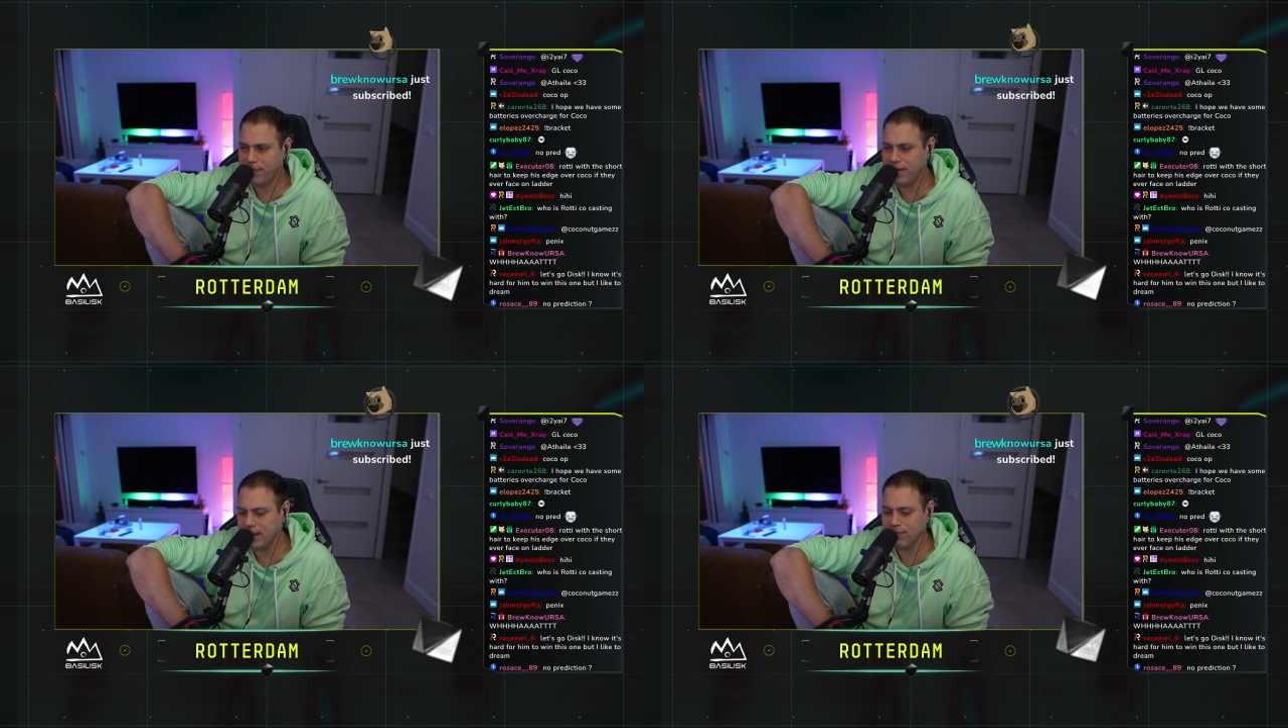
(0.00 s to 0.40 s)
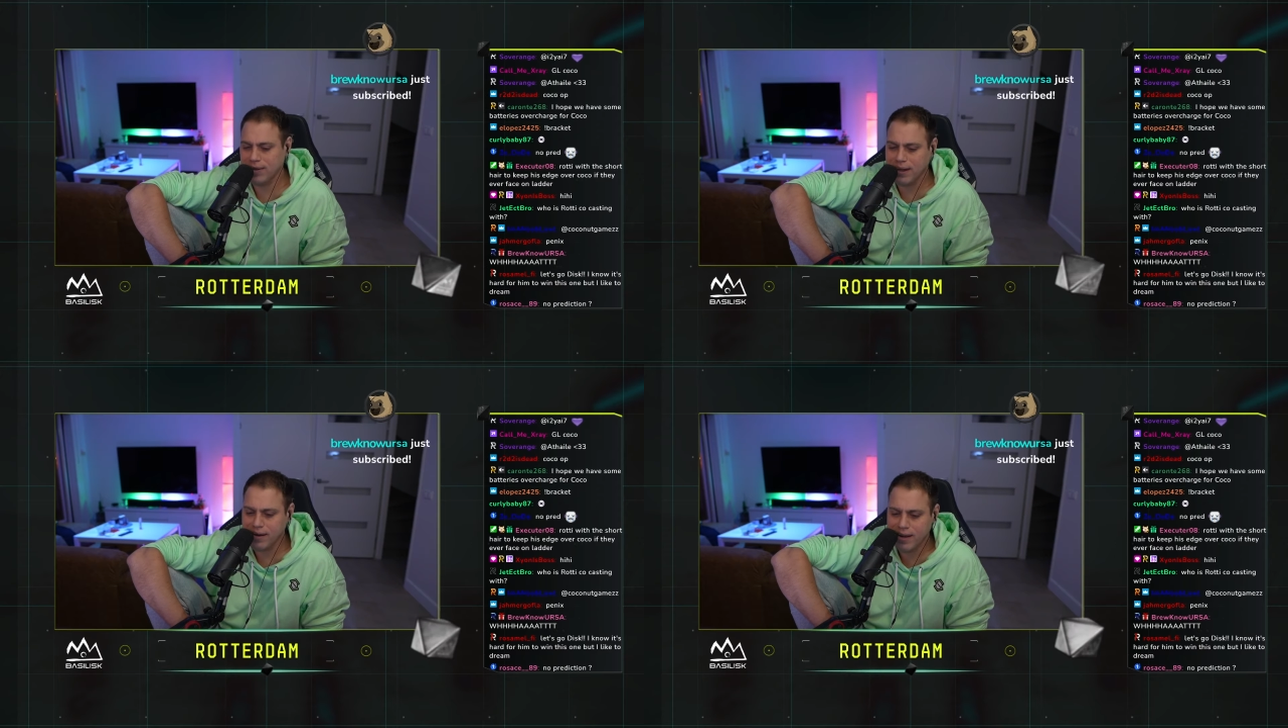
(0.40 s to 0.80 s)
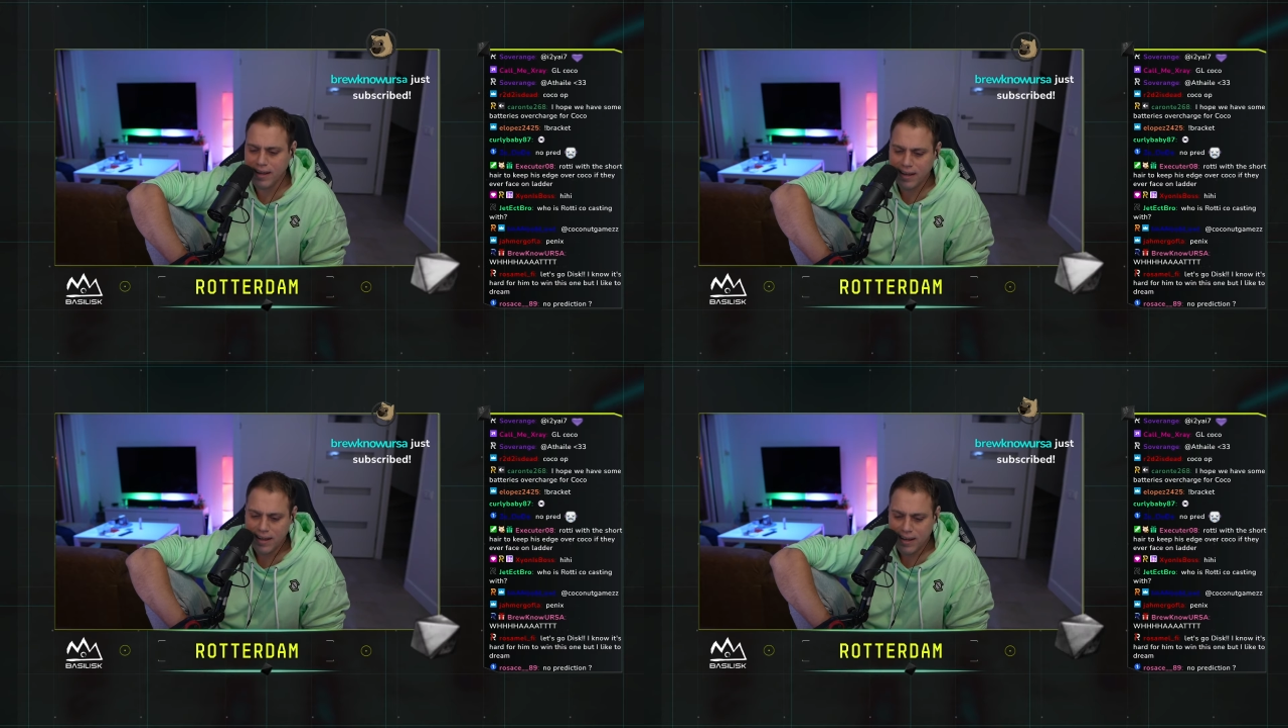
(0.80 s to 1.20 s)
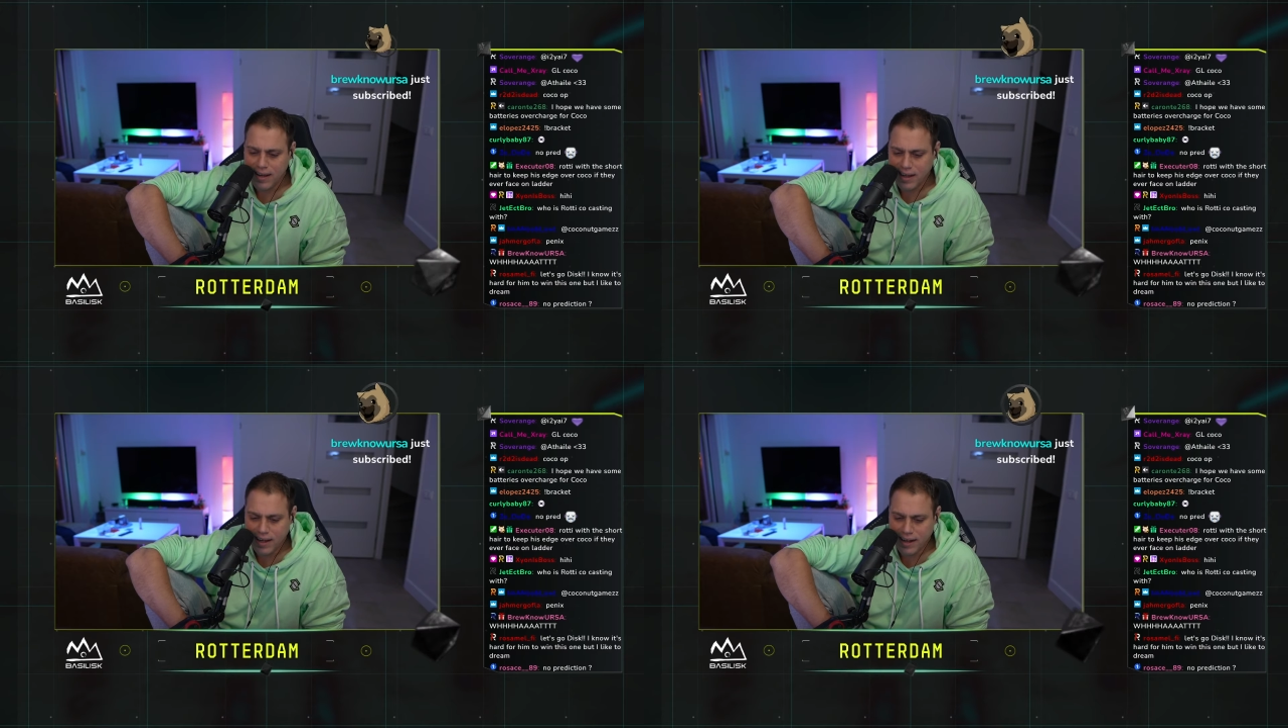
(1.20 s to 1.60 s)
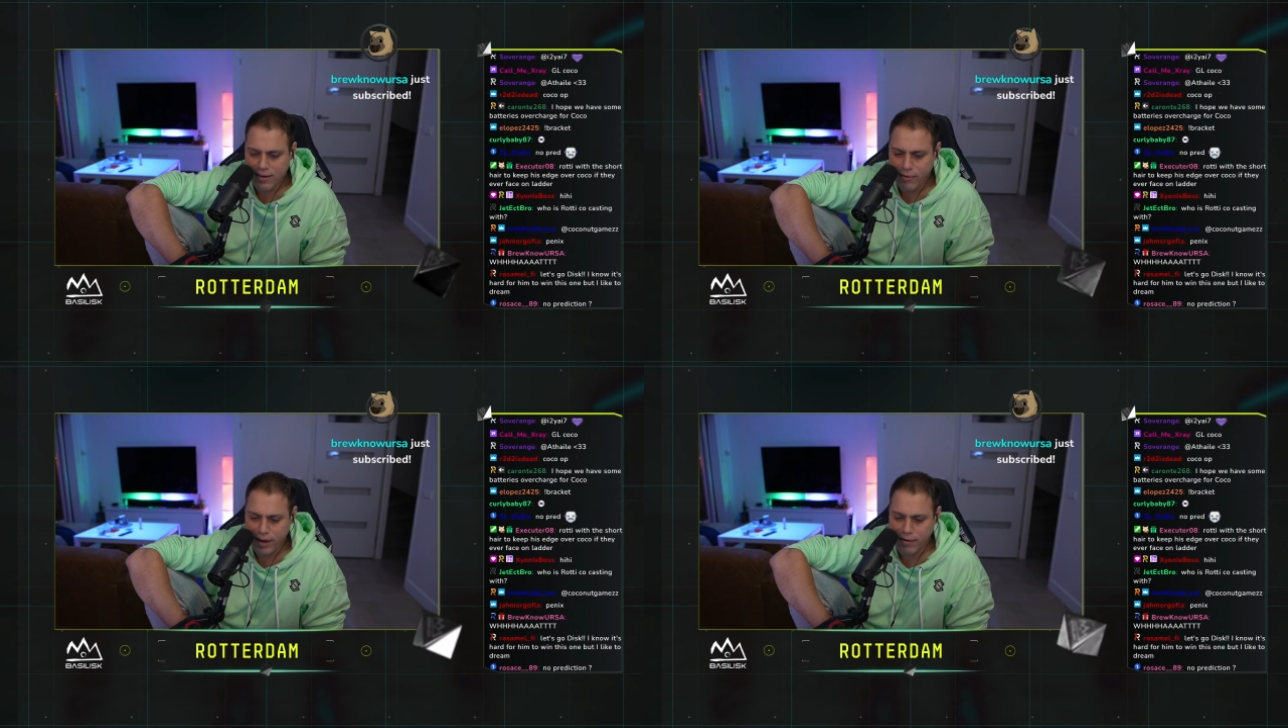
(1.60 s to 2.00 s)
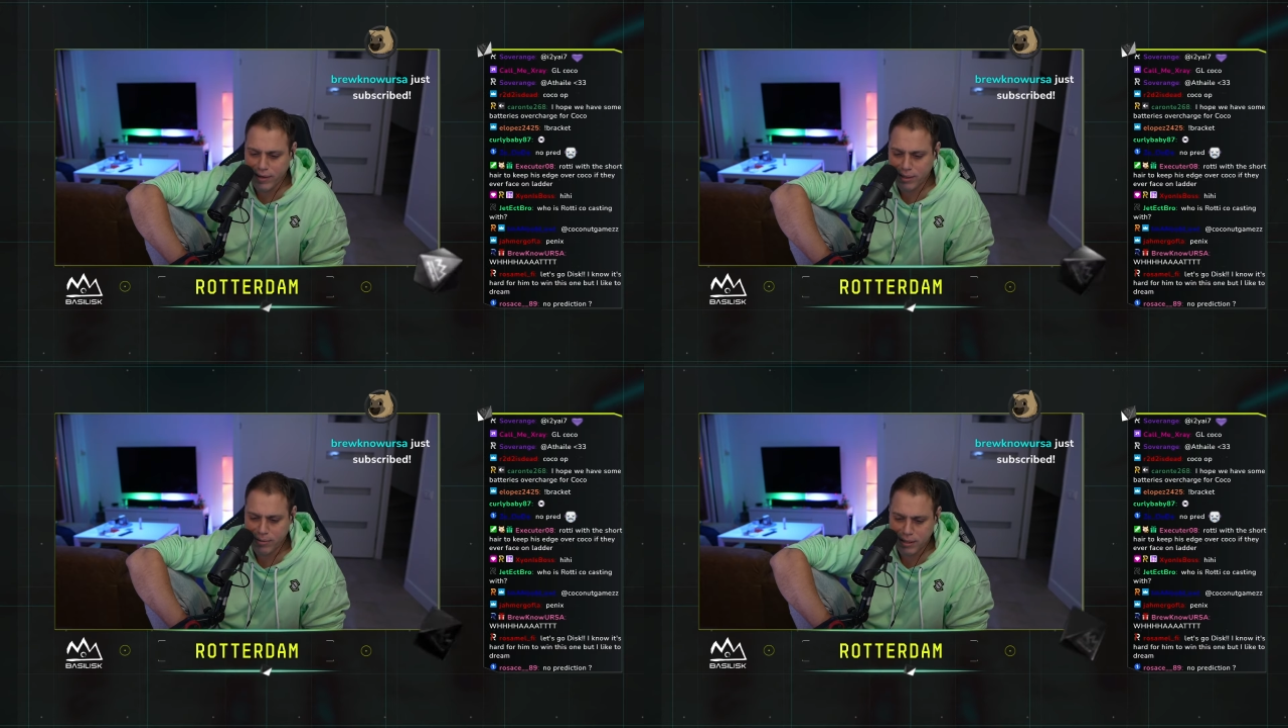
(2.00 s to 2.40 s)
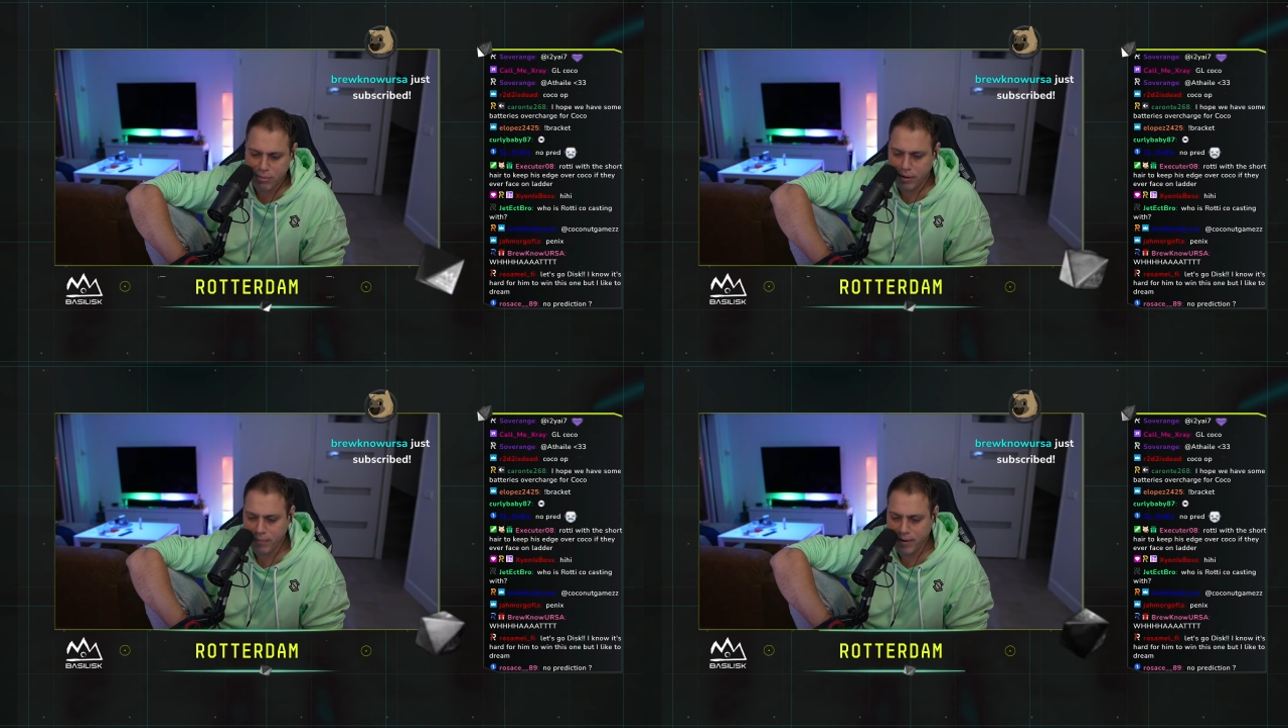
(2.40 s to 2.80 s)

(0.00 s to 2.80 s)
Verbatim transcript: "This was lucky," and Reynor is whispering